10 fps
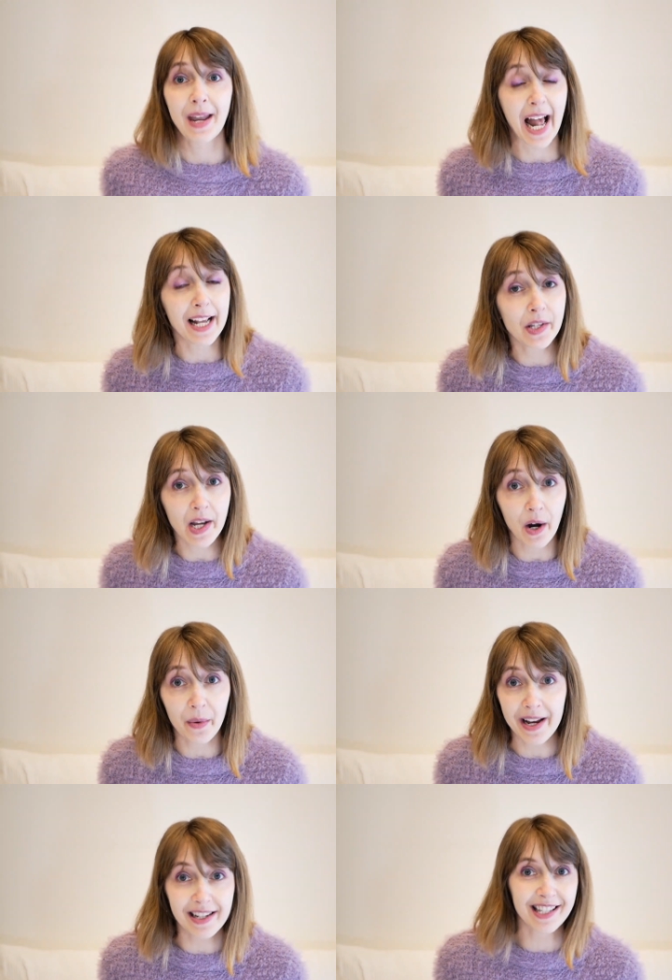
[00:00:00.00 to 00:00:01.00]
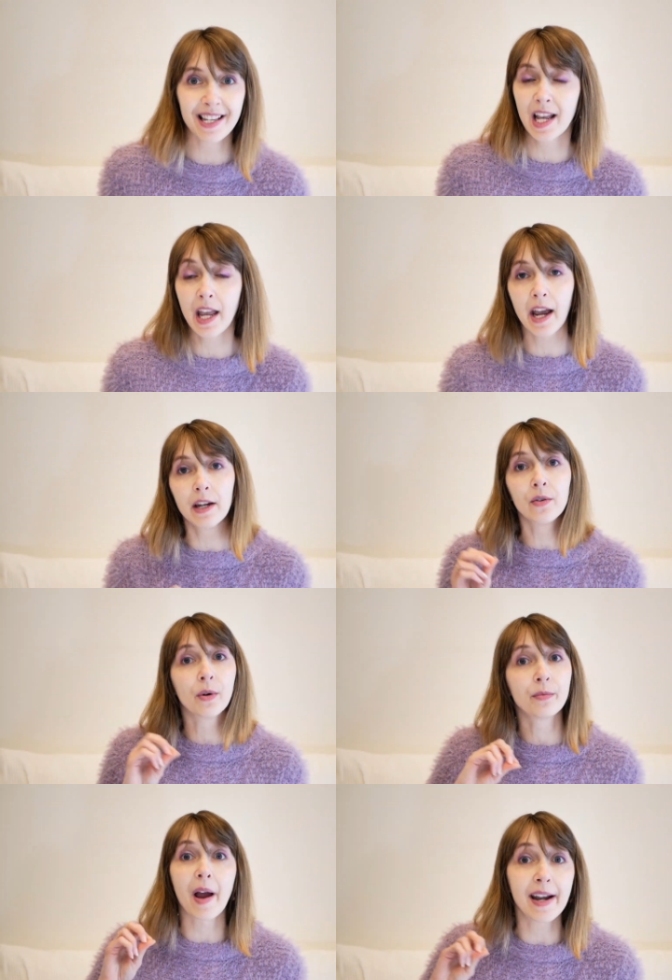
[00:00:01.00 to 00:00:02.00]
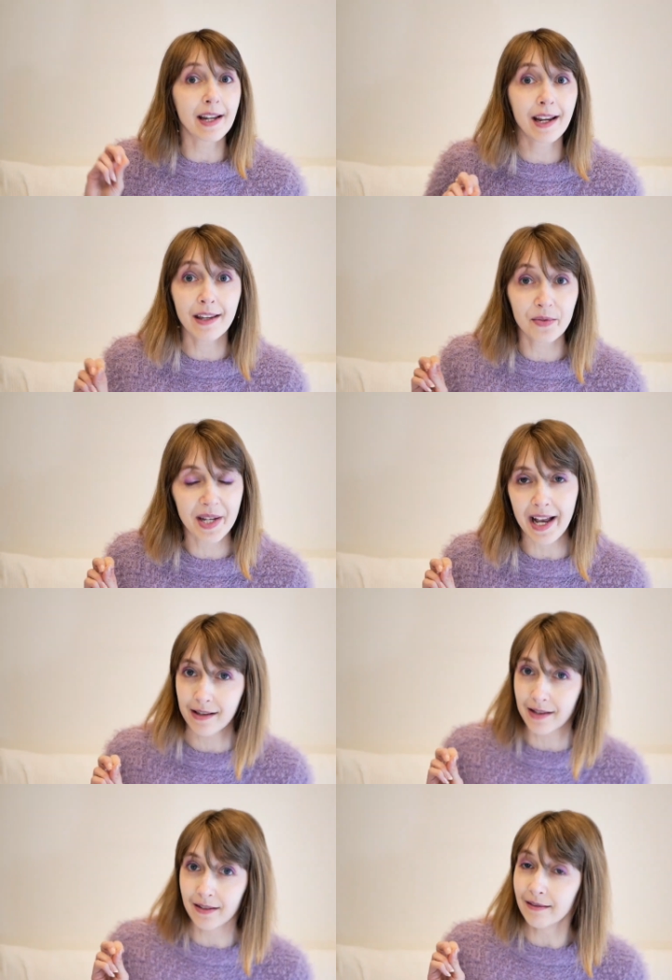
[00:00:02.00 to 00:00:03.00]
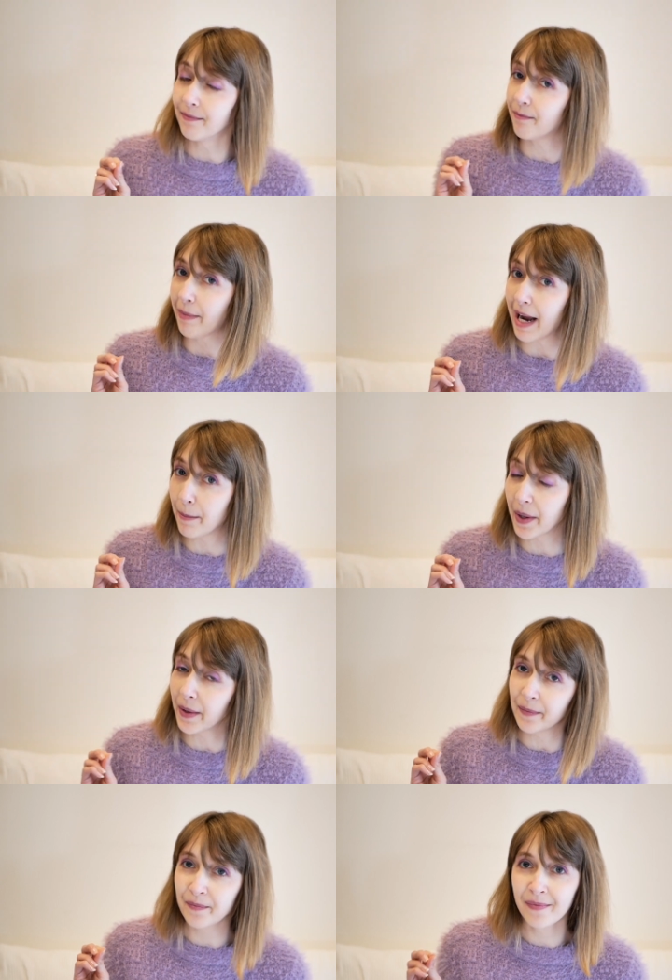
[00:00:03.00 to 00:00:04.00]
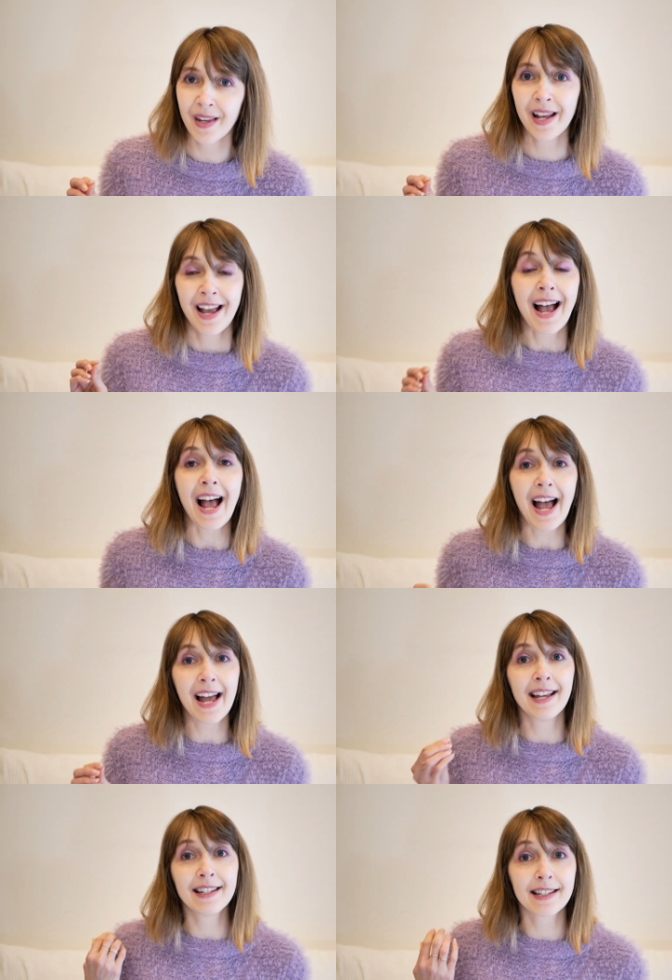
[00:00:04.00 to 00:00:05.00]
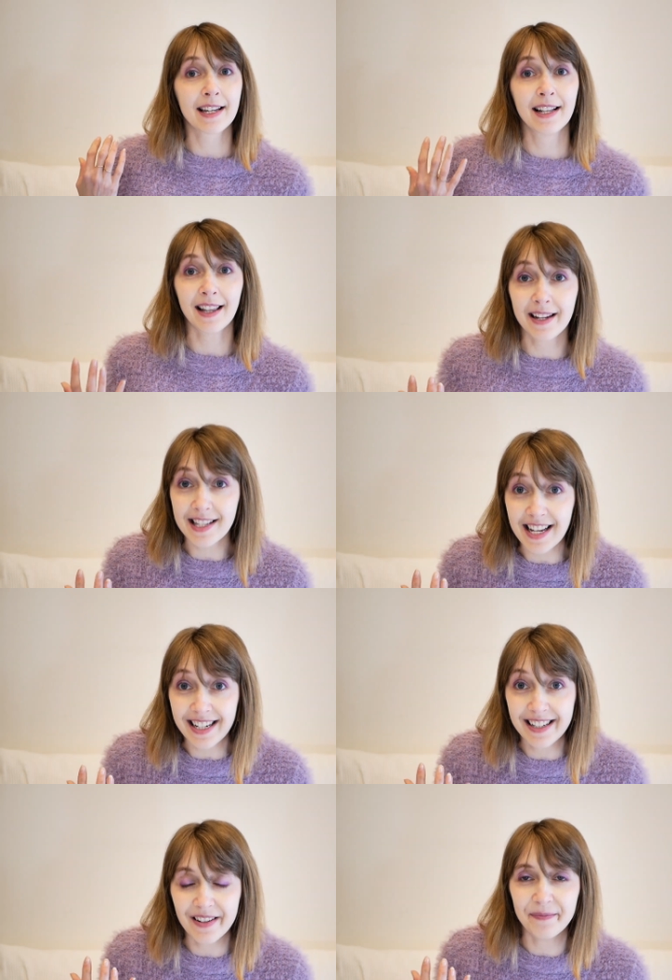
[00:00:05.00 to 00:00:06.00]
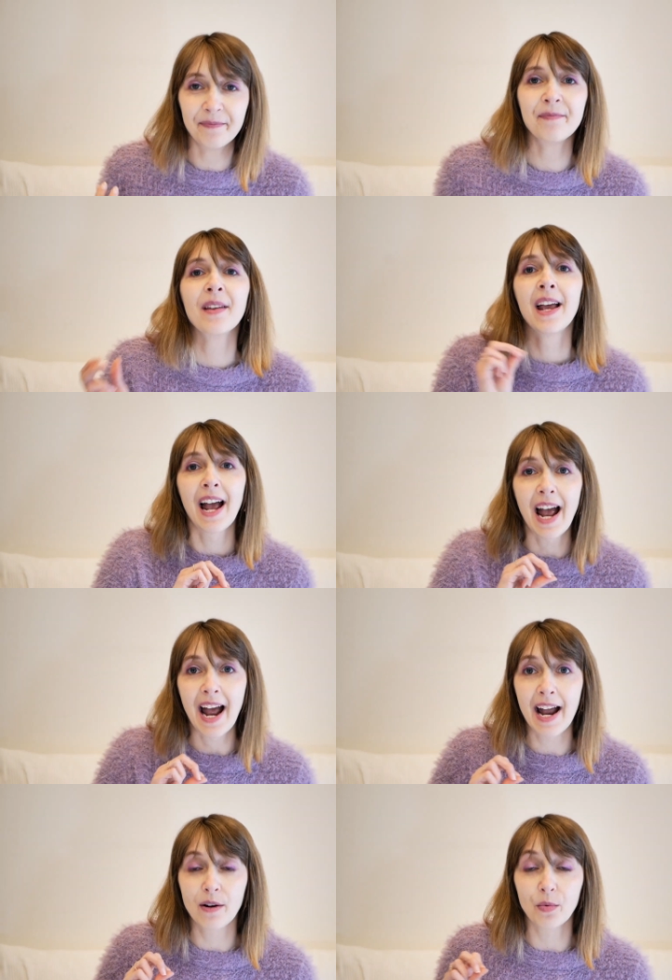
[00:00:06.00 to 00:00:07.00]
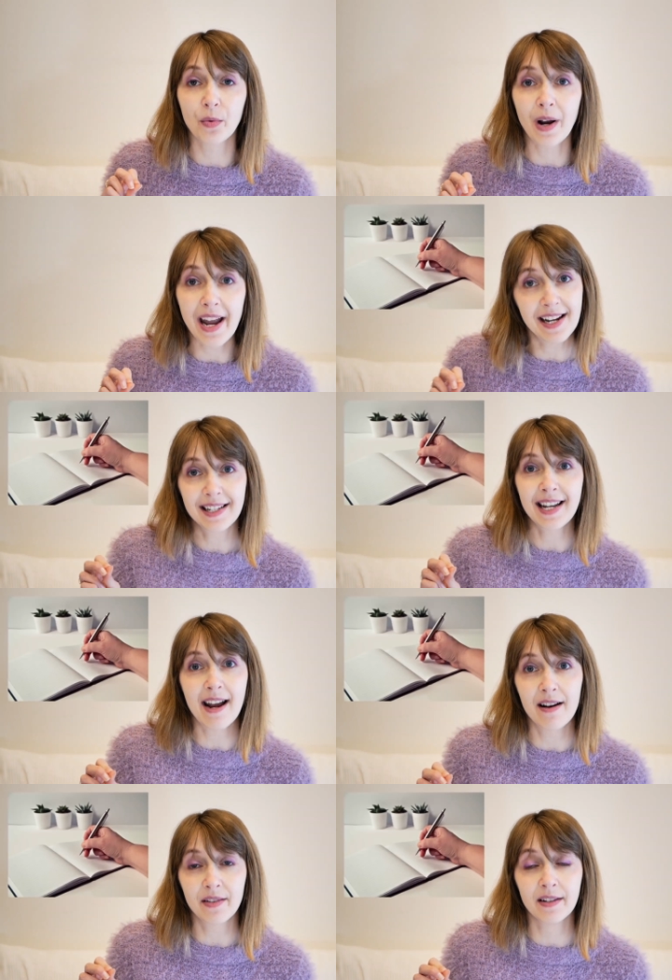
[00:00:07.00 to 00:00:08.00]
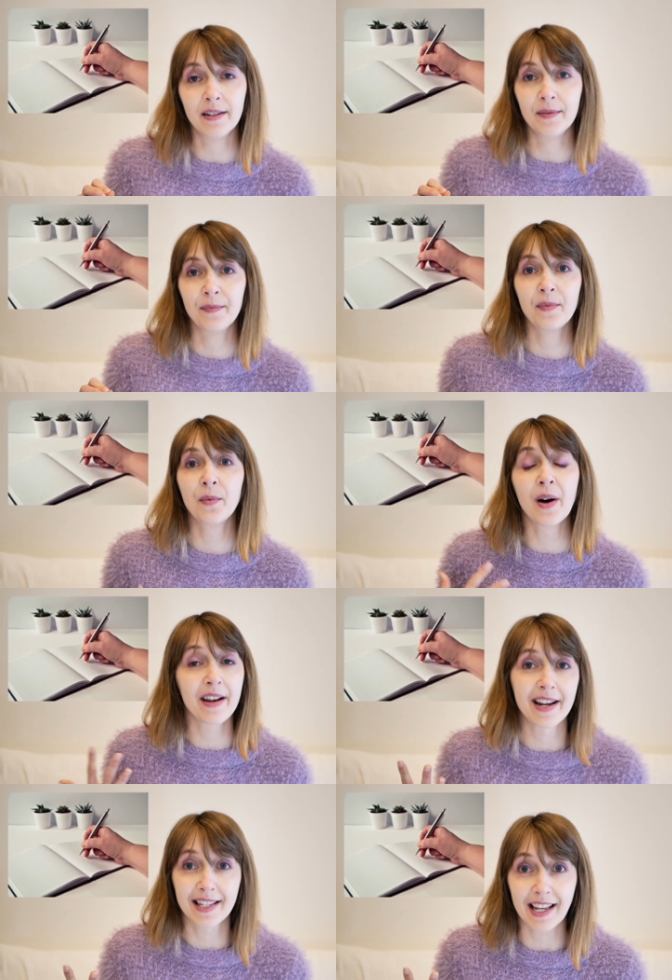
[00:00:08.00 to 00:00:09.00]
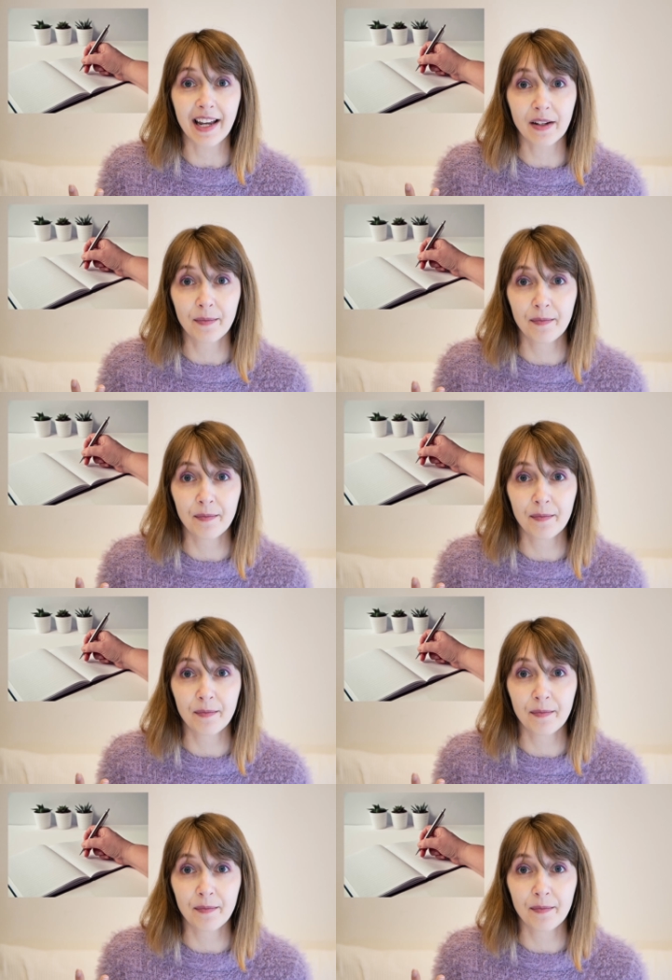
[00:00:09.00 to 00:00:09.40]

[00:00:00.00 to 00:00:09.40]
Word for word: as always, get your writing utensil, paper, and listen and write down what I say.